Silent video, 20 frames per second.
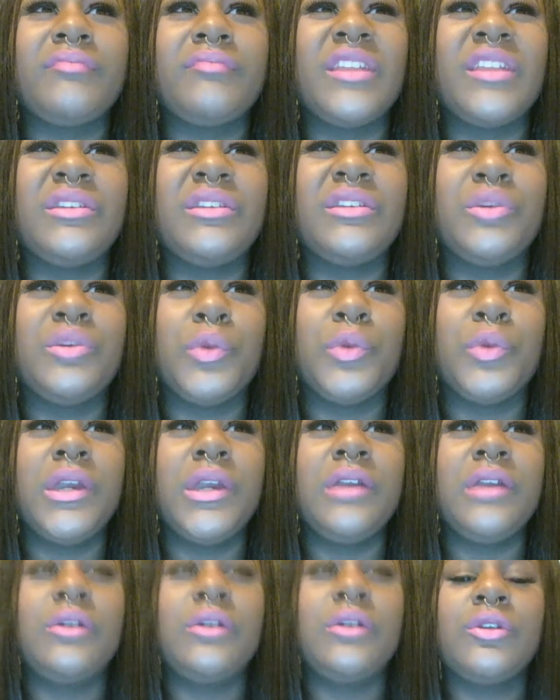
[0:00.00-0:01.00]
the ring
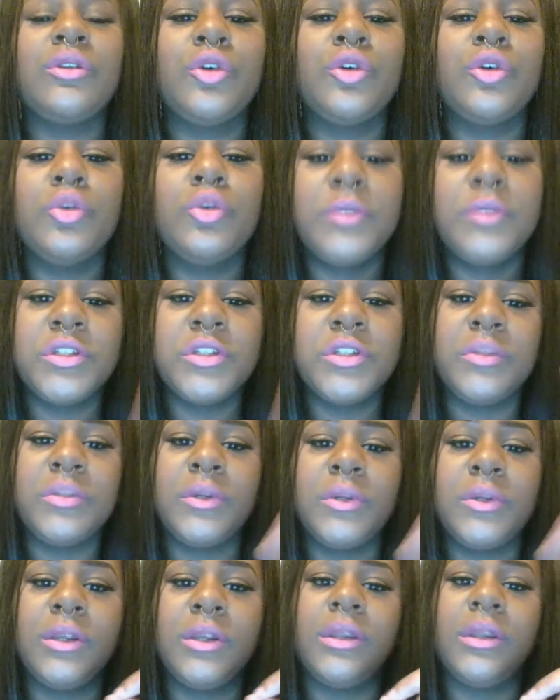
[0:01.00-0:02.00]
or the hoop that she put
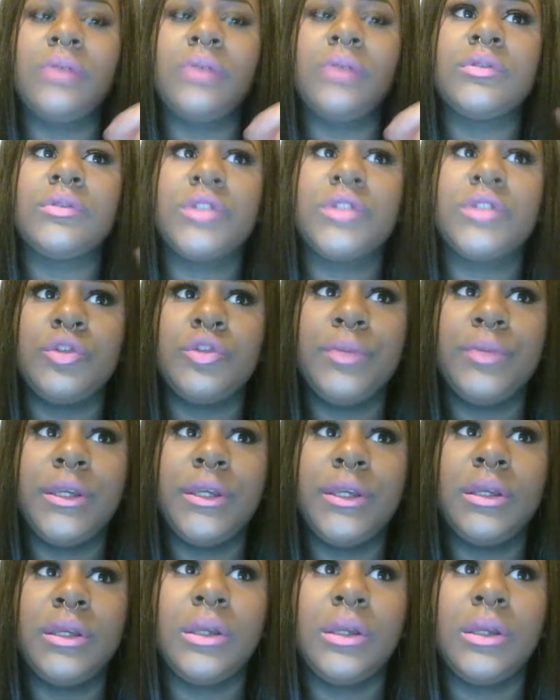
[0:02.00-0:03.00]
in there was too
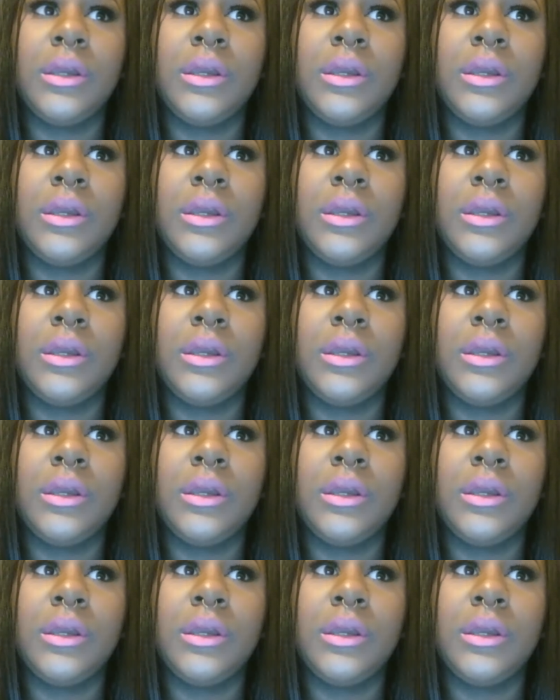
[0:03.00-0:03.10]
big.